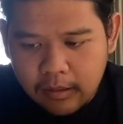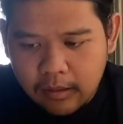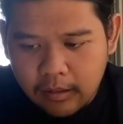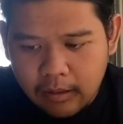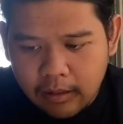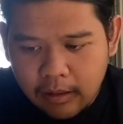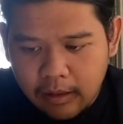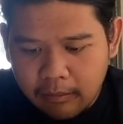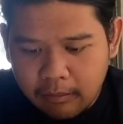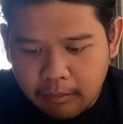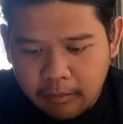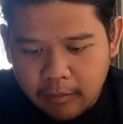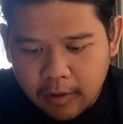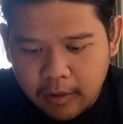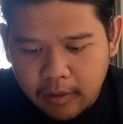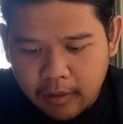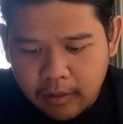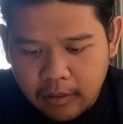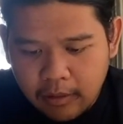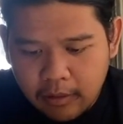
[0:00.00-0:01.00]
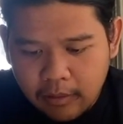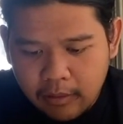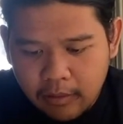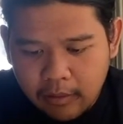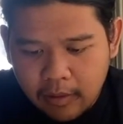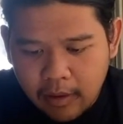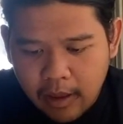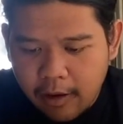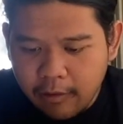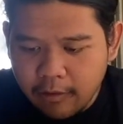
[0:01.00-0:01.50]
and
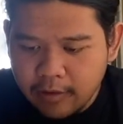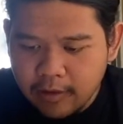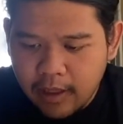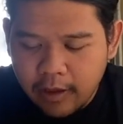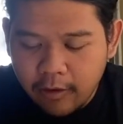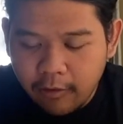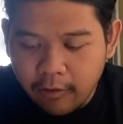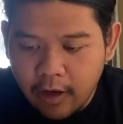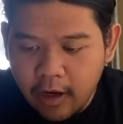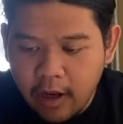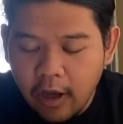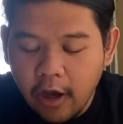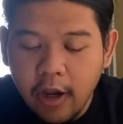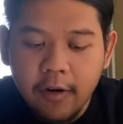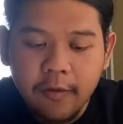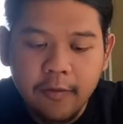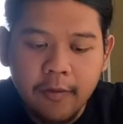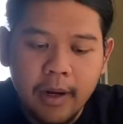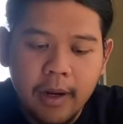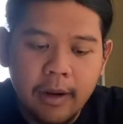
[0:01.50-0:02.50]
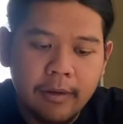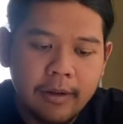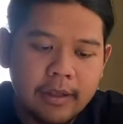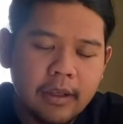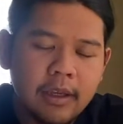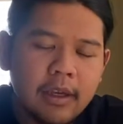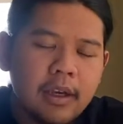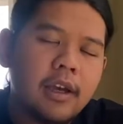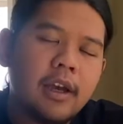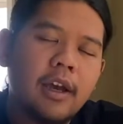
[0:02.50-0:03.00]
I was like really out of breath,
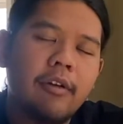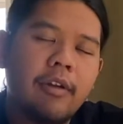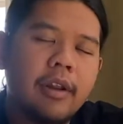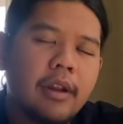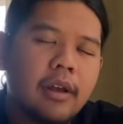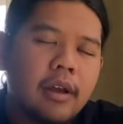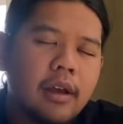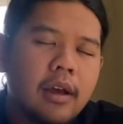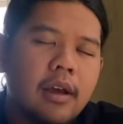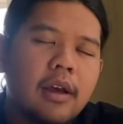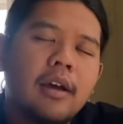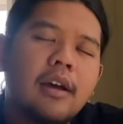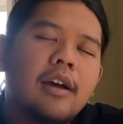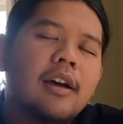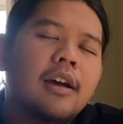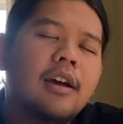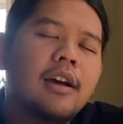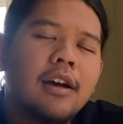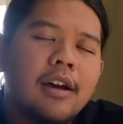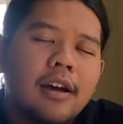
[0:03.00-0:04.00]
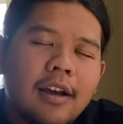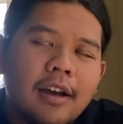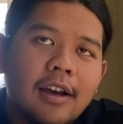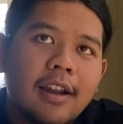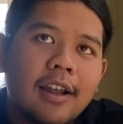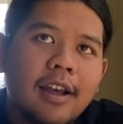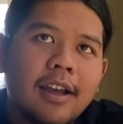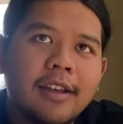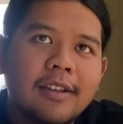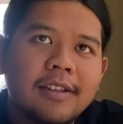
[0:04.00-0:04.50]
like
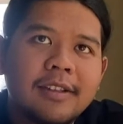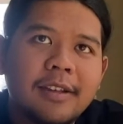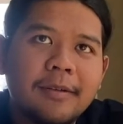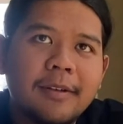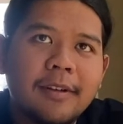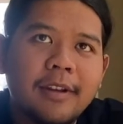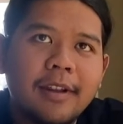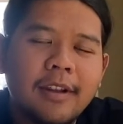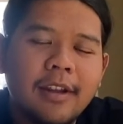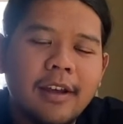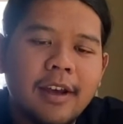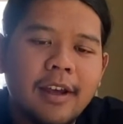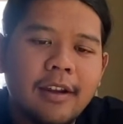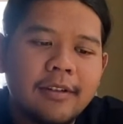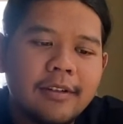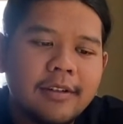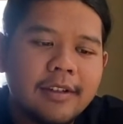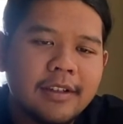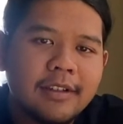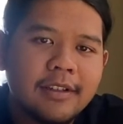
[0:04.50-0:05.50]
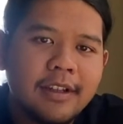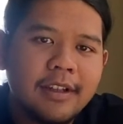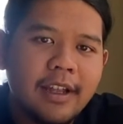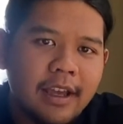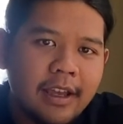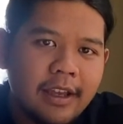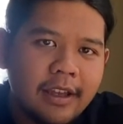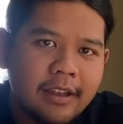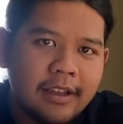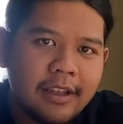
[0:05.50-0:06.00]
something like that, and
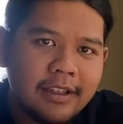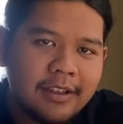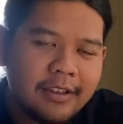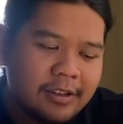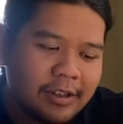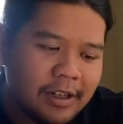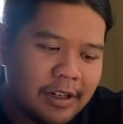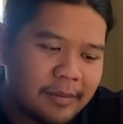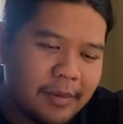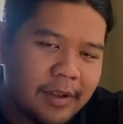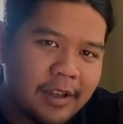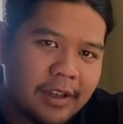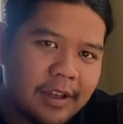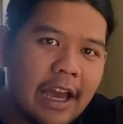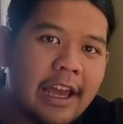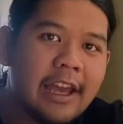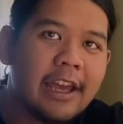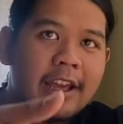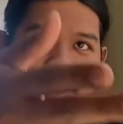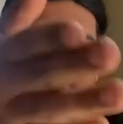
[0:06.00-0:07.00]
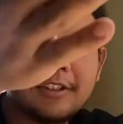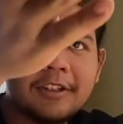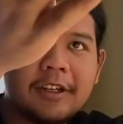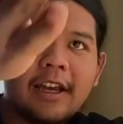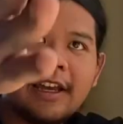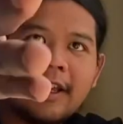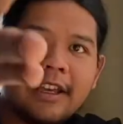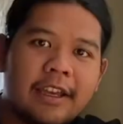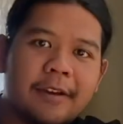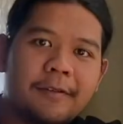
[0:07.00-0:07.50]
they just treat me.
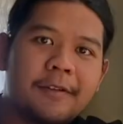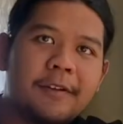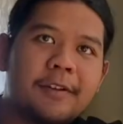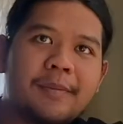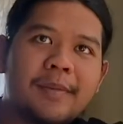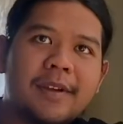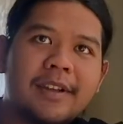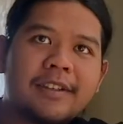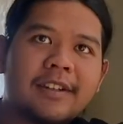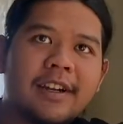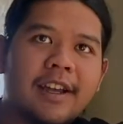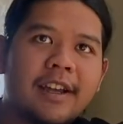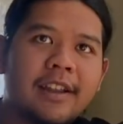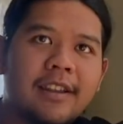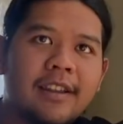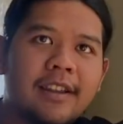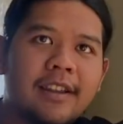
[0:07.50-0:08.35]
I gave you the picture, right?